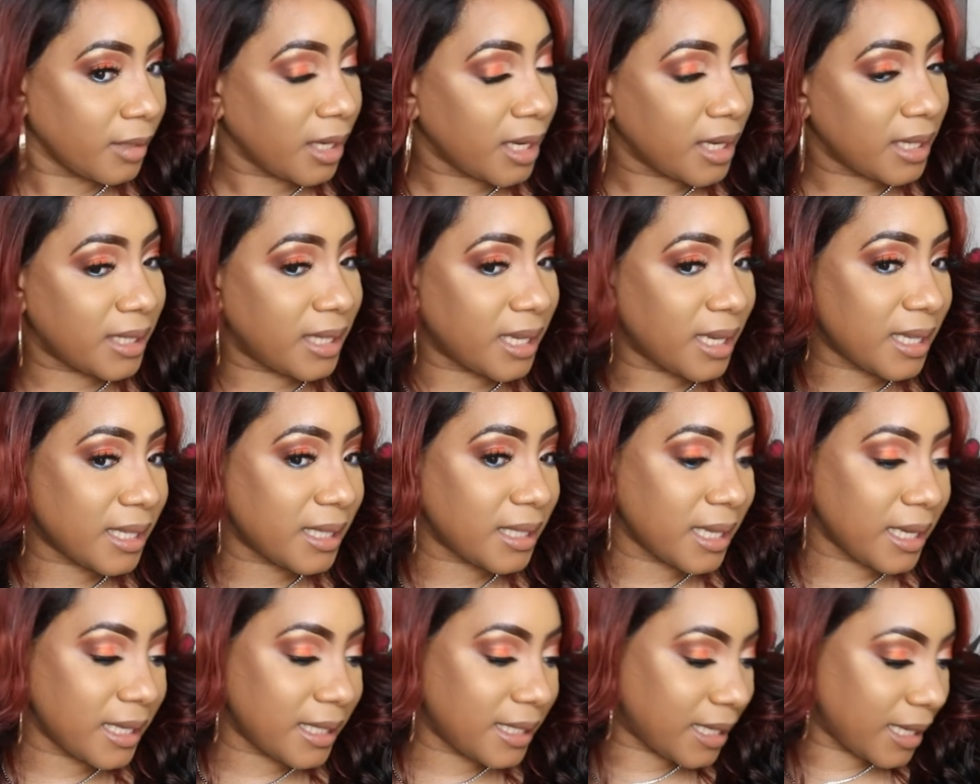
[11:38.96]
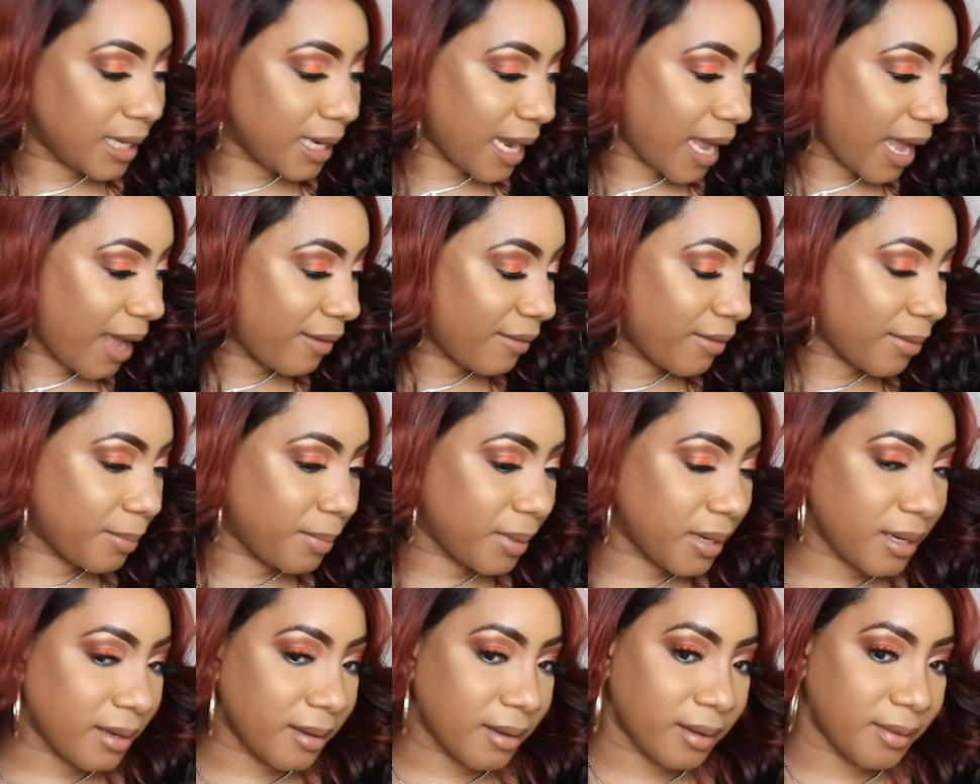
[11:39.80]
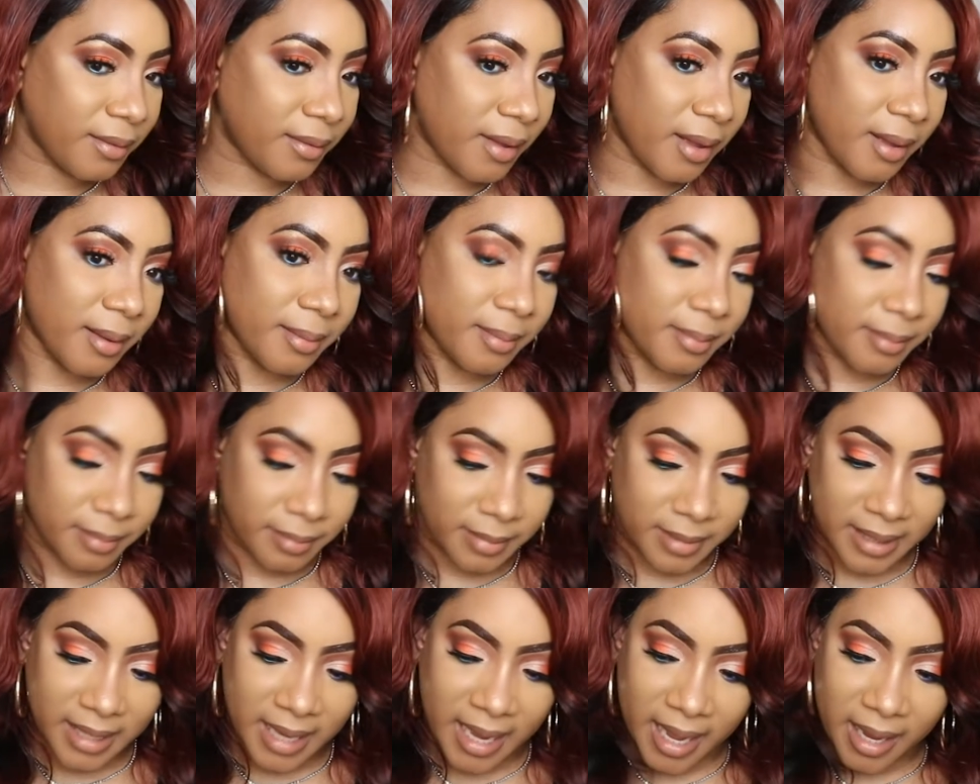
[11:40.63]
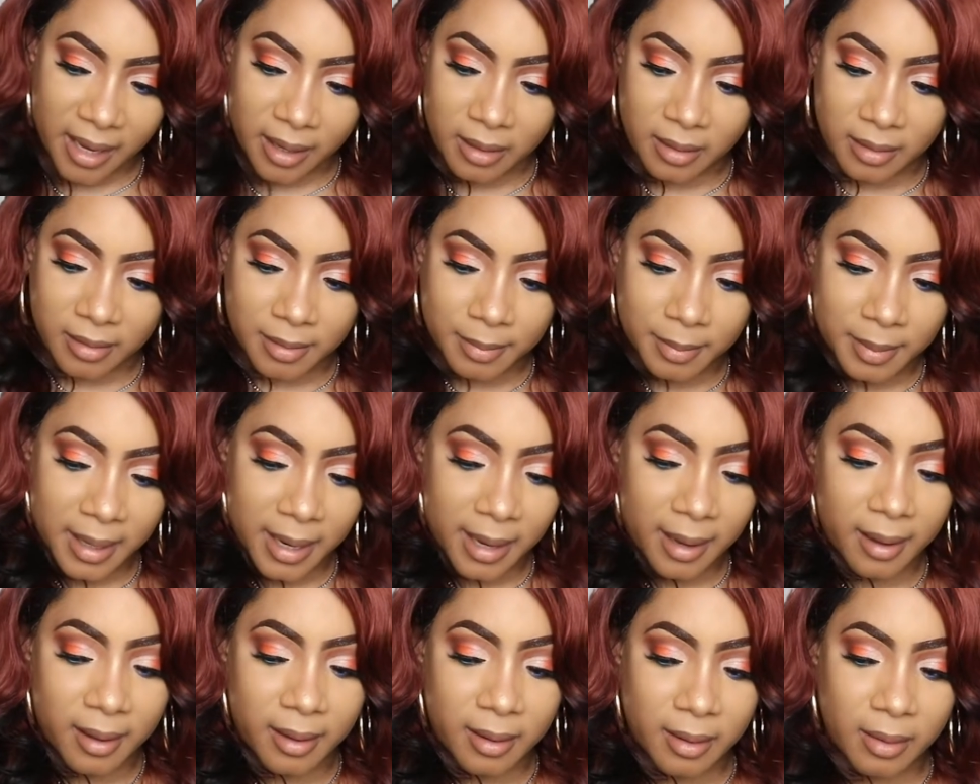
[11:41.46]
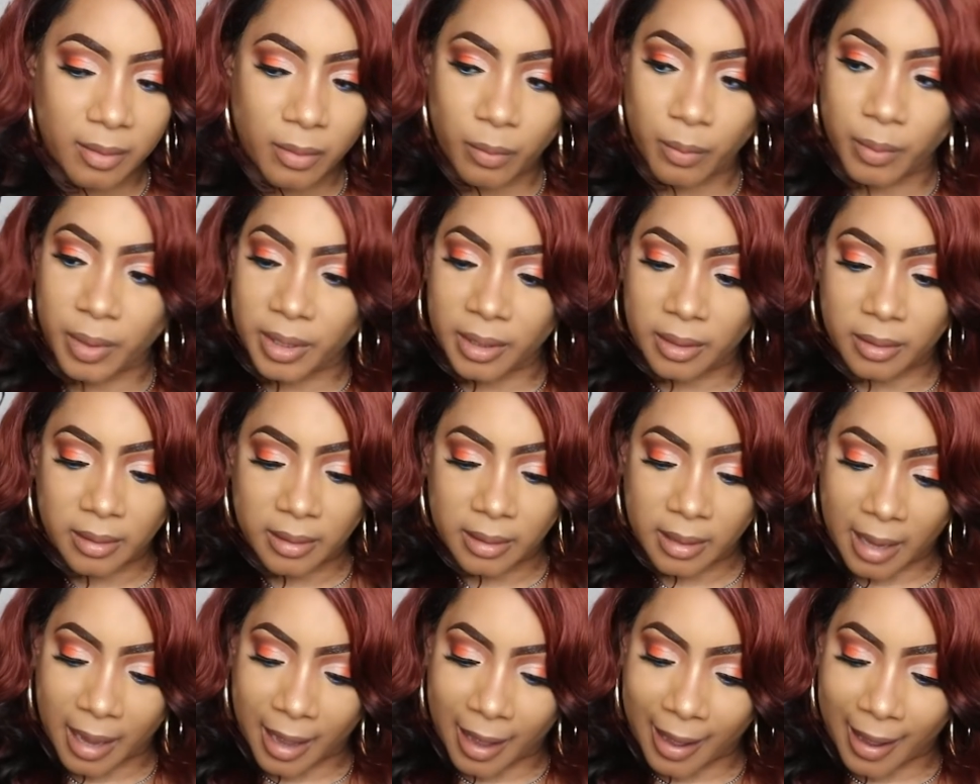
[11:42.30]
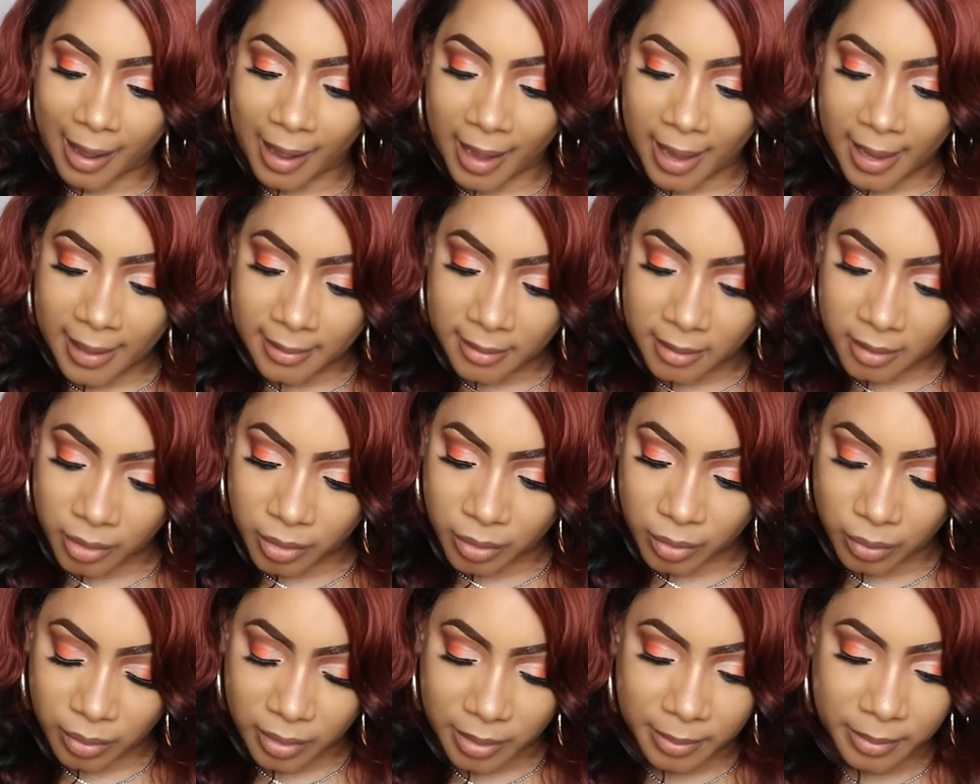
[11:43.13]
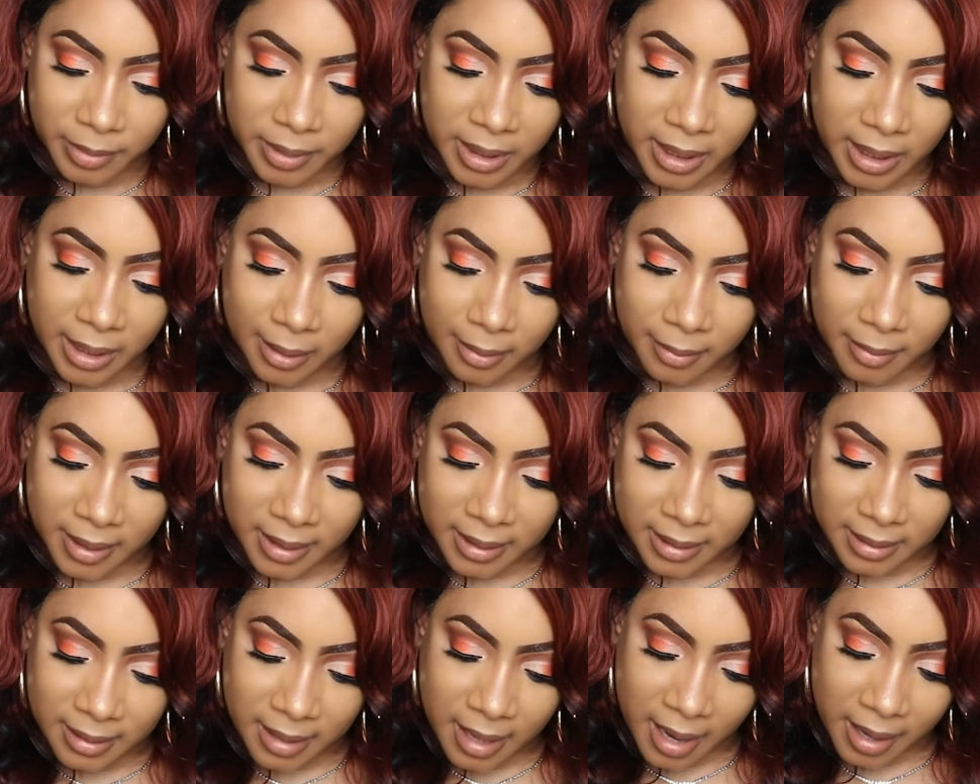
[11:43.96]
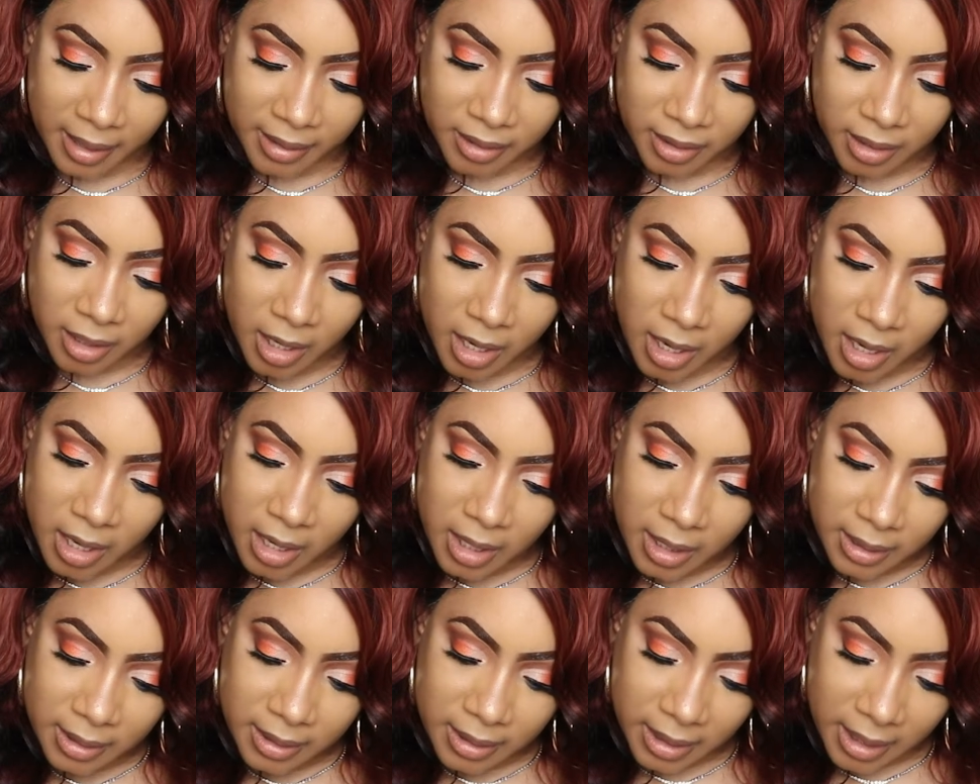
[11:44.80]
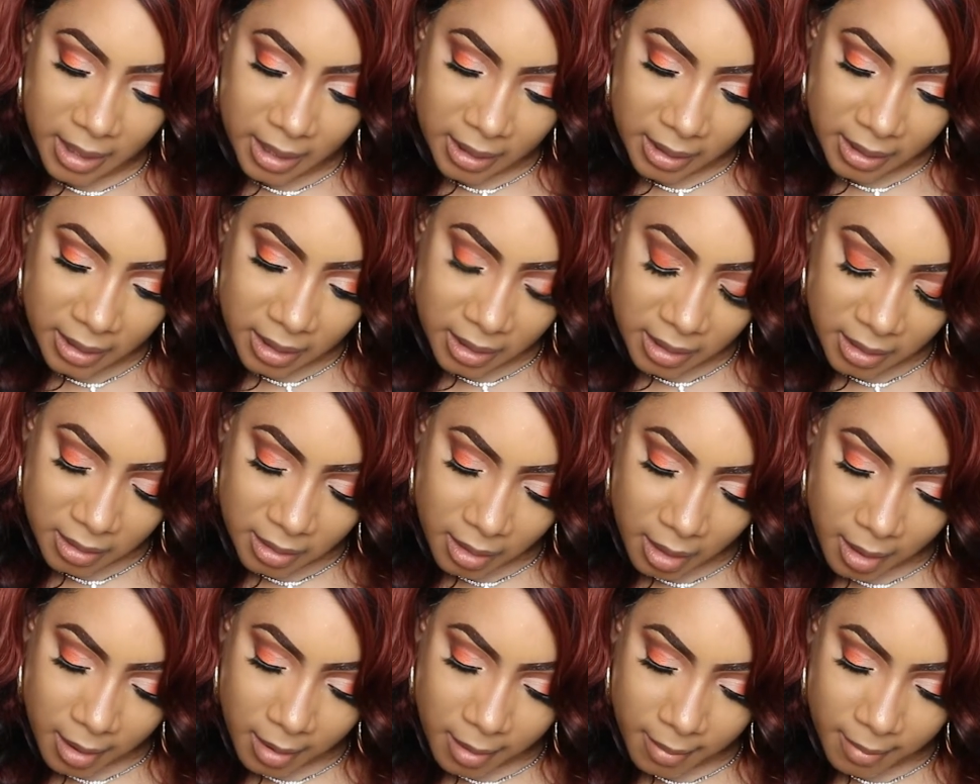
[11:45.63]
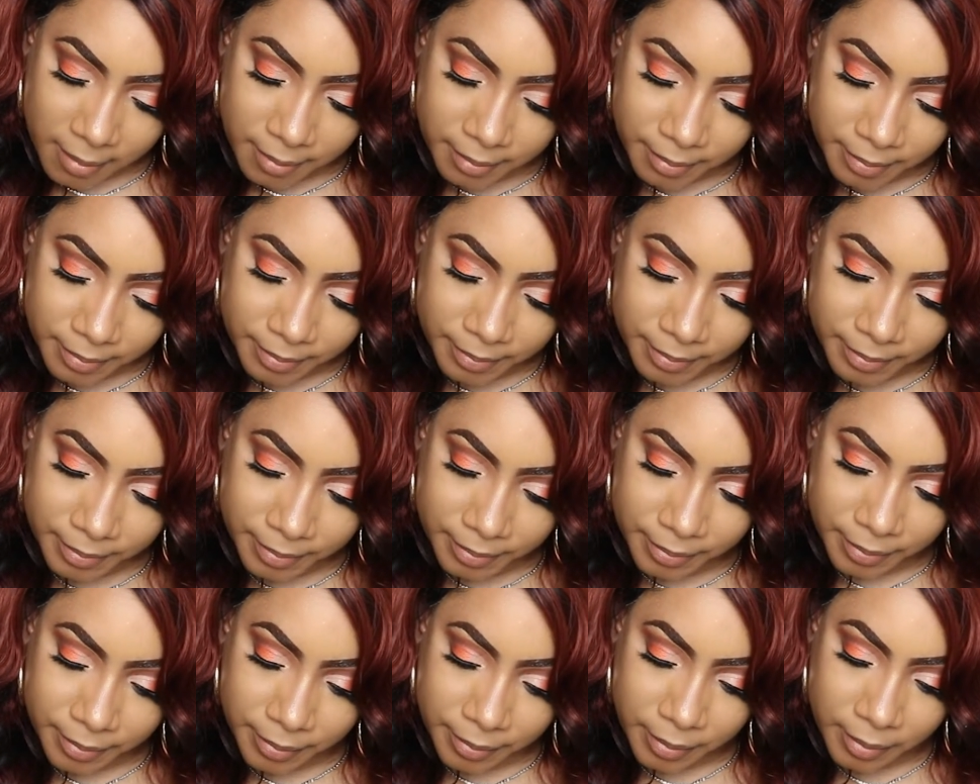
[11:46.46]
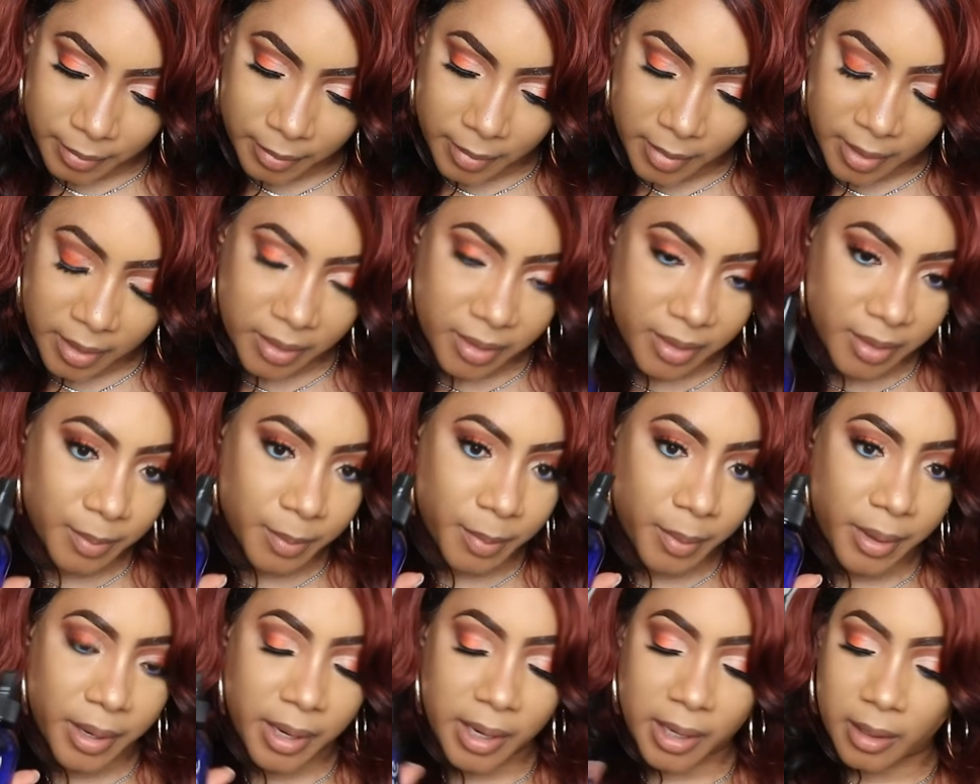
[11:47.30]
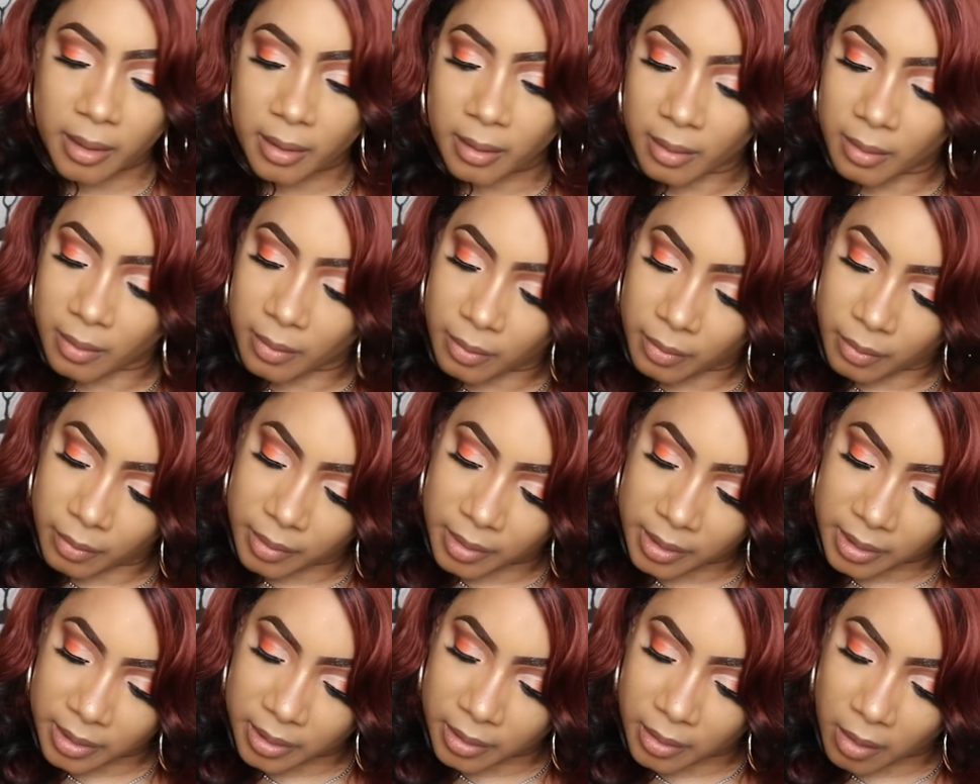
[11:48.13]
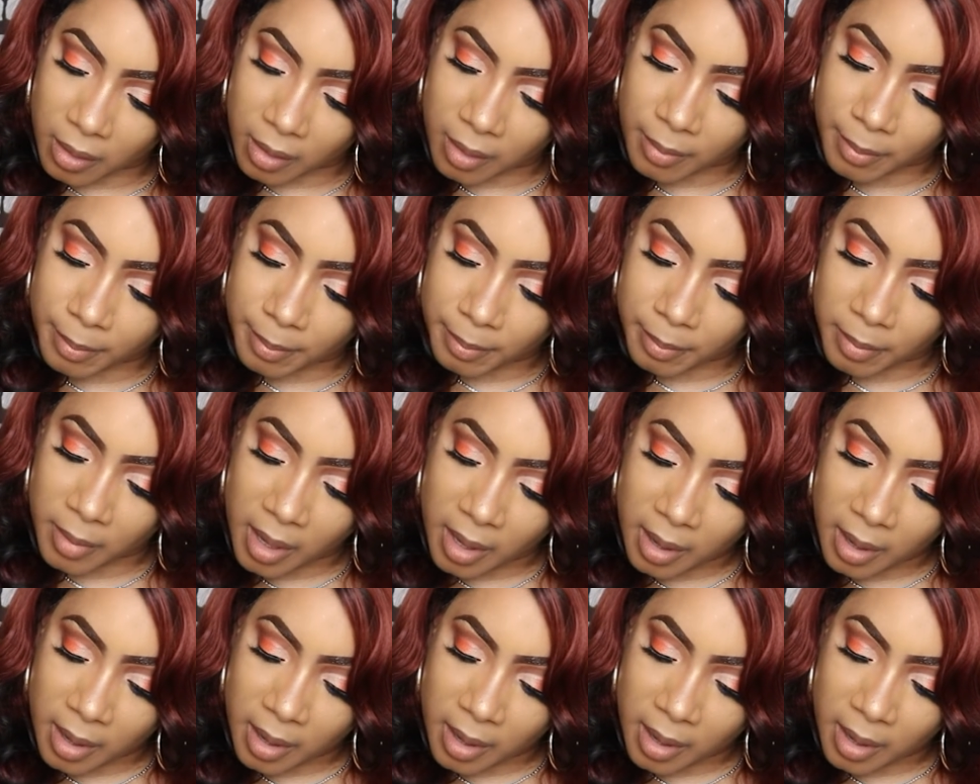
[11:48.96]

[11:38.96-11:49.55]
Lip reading: it did have a bit of tangles, but I had to do some digging in my stash to get this spray. What is it called?